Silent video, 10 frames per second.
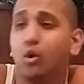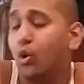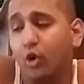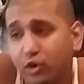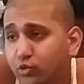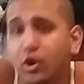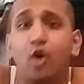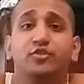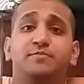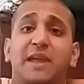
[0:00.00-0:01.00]
Or who
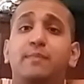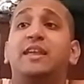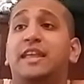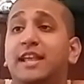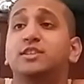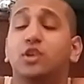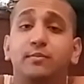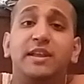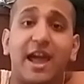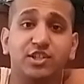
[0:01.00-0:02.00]
knows, maybe he's
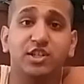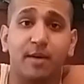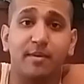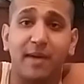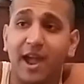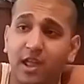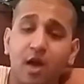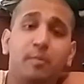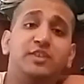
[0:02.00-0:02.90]
going to be actually coming back,